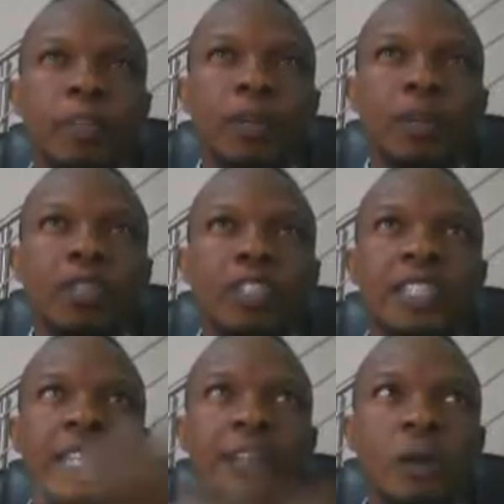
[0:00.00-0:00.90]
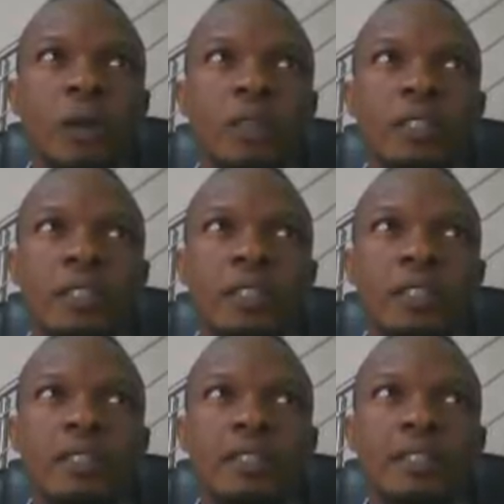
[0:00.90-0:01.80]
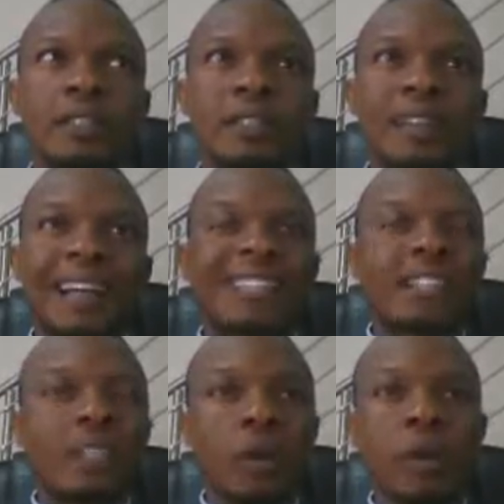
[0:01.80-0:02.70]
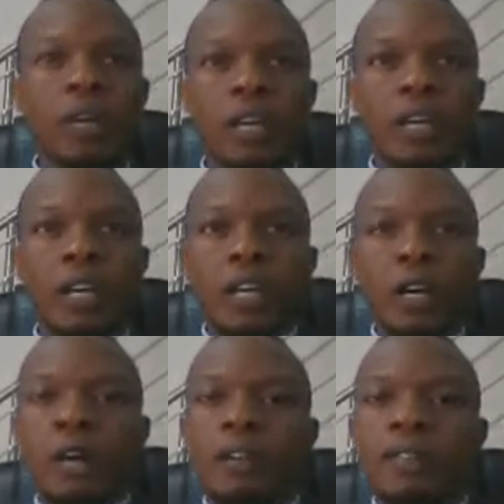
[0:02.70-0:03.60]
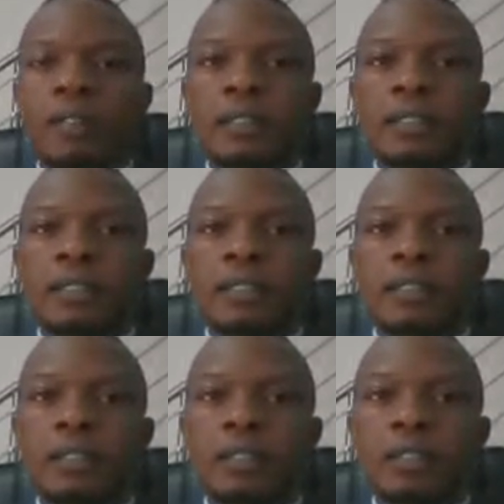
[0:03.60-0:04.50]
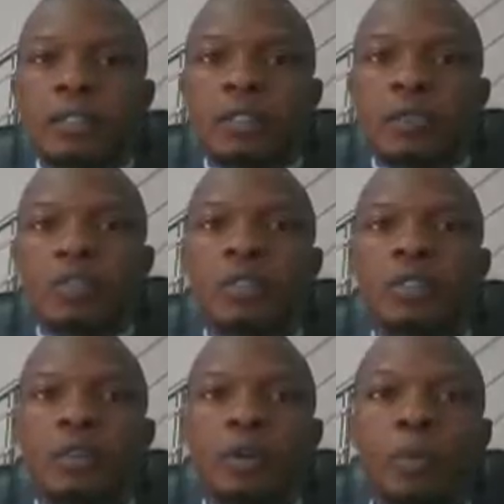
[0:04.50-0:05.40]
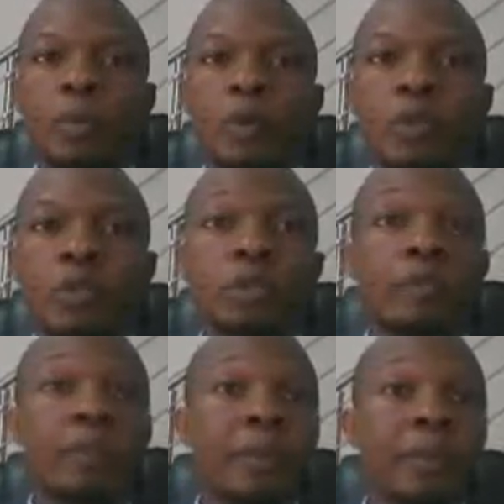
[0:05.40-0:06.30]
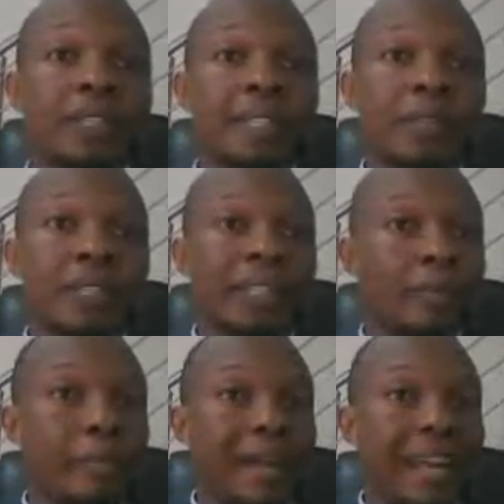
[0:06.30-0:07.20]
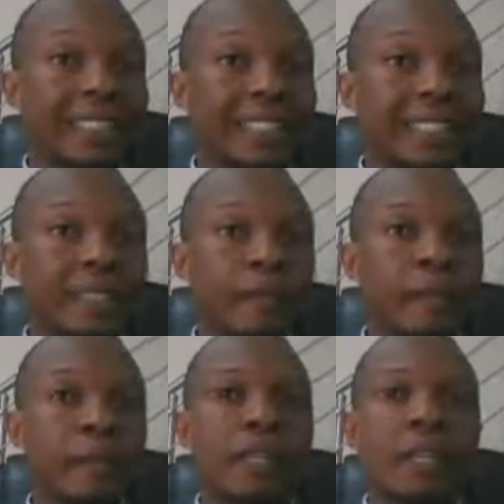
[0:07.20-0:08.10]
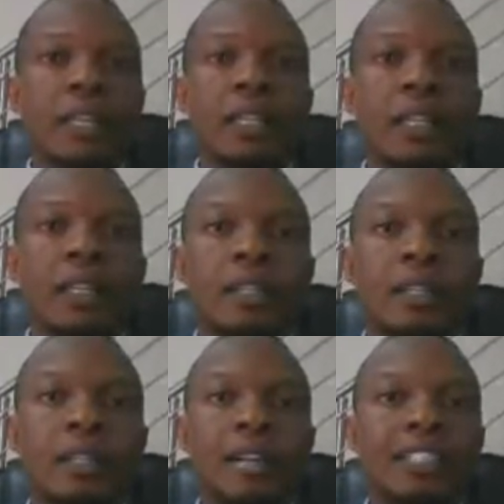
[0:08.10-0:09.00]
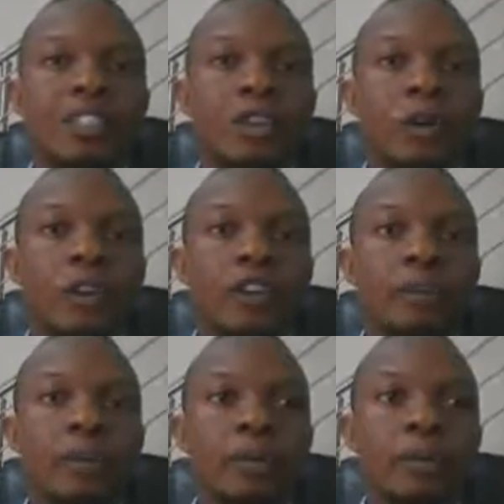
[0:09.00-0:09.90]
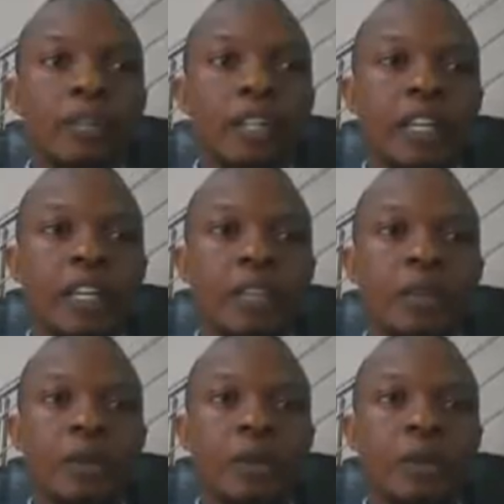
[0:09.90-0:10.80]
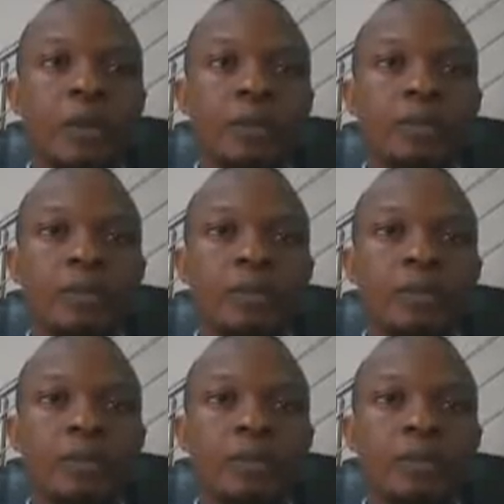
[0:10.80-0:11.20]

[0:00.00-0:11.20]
they want to check all the, the, the category of the, the news or posts you've commented on in the past, the category of people in your